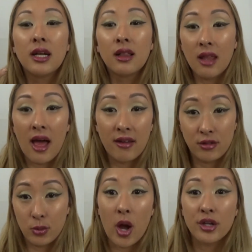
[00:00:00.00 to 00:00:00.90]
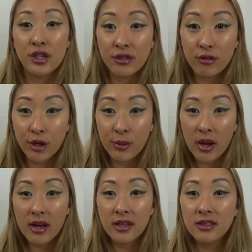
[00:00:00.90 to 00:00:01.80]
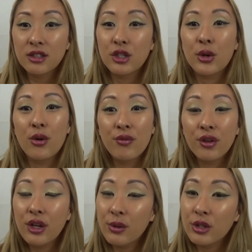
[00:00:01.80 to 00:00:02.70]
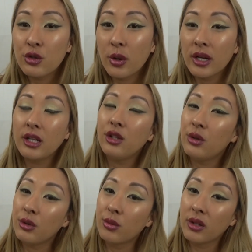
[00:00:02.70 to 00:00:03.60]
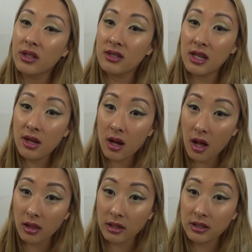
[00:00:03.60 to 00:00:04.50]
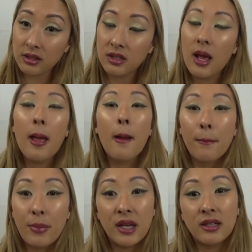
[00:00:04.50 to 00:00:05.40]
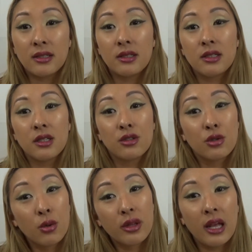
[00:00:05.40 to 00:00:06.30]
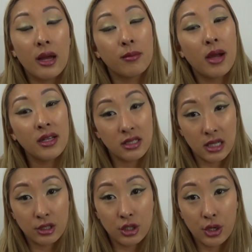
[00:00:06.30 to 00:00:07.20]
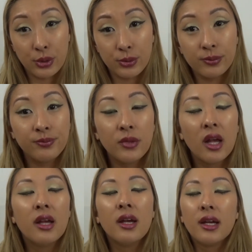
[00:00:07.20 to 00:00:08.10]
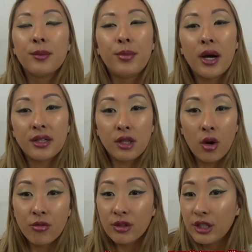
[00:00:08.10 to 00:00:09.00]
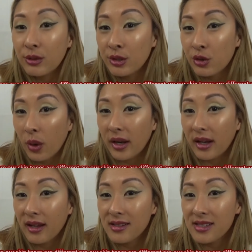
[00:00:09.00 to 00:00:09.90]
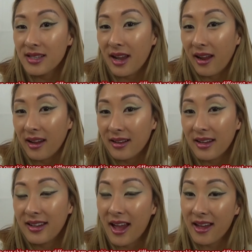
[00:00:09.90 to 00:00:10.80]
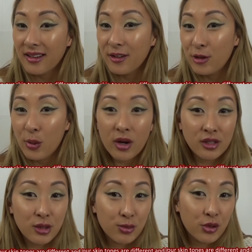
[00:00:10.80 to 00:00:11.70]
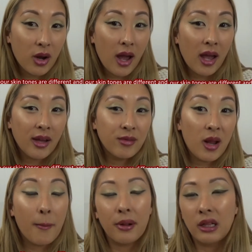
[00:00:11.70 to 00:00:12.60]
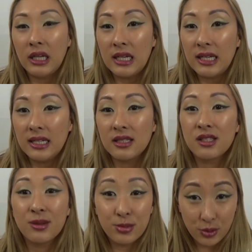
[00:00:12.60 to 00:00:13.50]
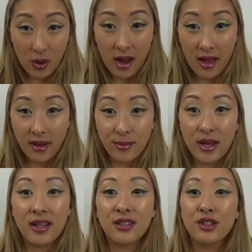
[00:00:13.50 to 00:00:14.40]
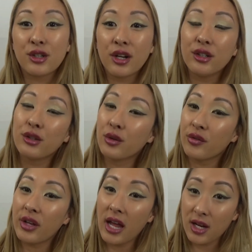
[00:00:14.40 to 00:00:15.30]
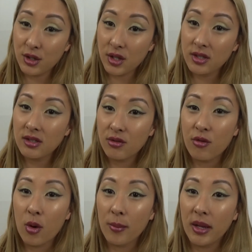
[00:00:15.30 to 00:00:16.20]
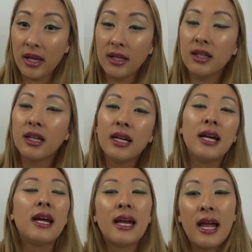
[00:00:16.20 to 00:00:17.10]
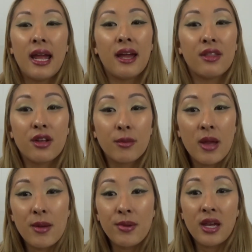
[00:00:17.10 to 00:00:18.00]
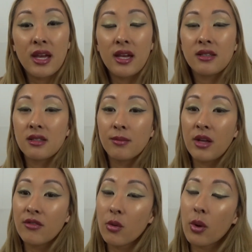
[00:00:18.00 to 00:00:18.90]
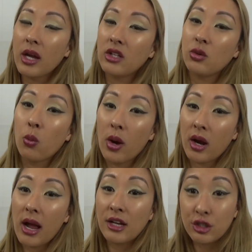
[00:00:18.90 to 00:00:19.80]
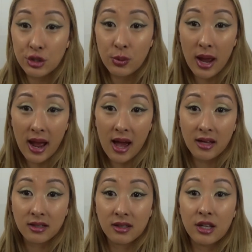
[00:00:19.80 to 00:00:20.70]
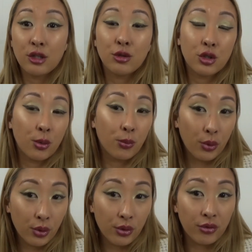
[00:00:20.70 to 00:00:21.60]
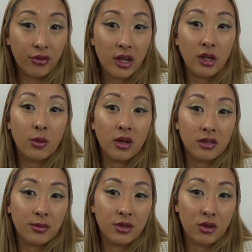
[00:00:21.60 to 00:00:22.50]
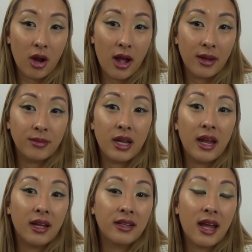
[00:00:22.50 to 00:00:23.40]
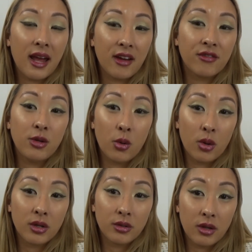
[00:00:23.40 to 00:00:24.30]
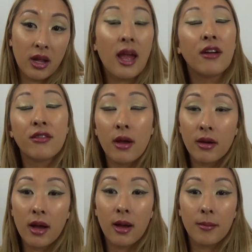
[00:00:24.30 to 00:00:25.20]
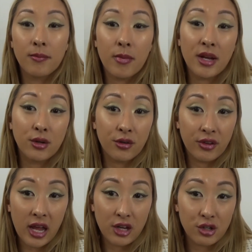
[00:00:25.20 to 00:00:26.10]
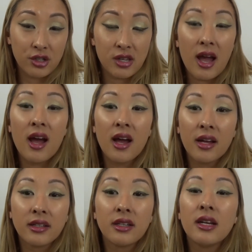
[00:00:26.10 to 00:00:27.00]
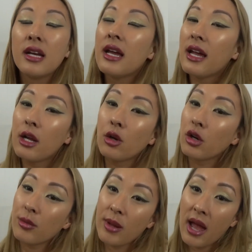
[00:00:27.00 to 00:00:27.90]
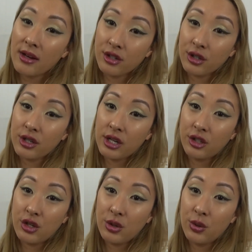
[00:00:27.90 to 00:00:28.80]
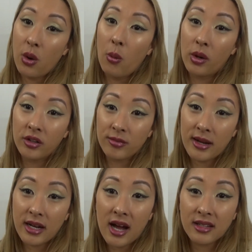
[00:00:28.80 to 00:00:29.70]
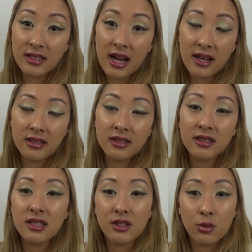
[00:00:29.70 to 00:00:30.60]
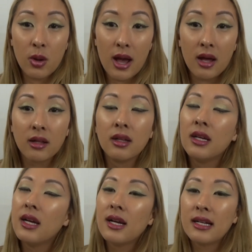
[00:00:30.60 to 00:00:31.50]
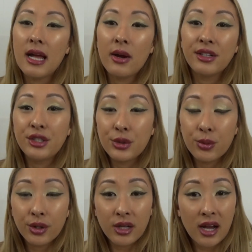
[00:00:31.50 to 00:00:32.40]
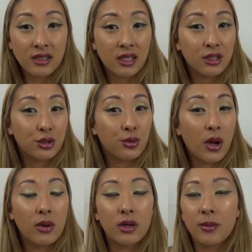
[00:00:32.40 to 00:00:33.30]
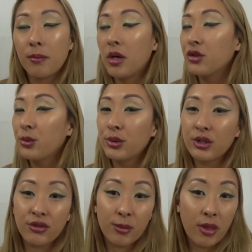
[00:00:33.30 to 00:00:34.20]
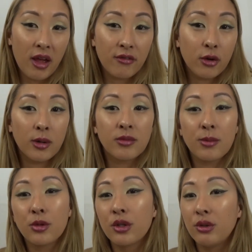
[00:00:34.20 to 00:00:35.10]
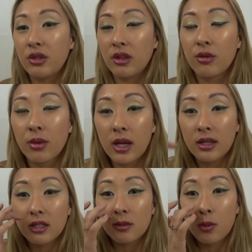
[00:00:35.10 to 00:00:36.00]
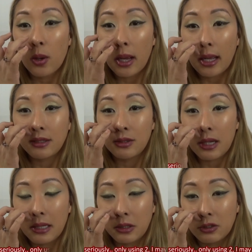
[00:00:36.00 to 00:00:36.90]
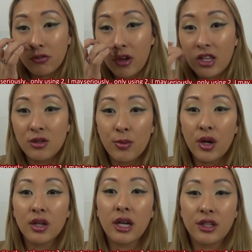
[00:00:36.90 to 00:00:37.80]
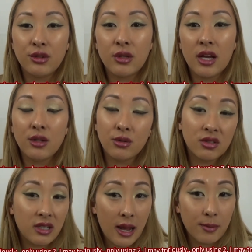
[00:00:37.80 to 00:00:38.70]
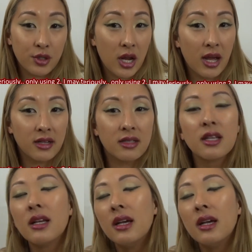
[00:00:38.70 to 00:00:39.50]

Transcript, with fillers: live swatching for you guys. So hopefully you enjoyed it and you could really see the colors based solely on my skin tone. But hopefully you enjoyed it. And again, if you aren't subscribed, please subscribe and turn on your notifications for me. And there may be some giveaways where I do ask that you show proof that you are subscribed and have your have um, my notifications on in order to be entered into one of my contests as well. Now I do run contests throughout multiple different platforms. I'm only using three at this point. I do not use Facebook. I do not use Snapchat.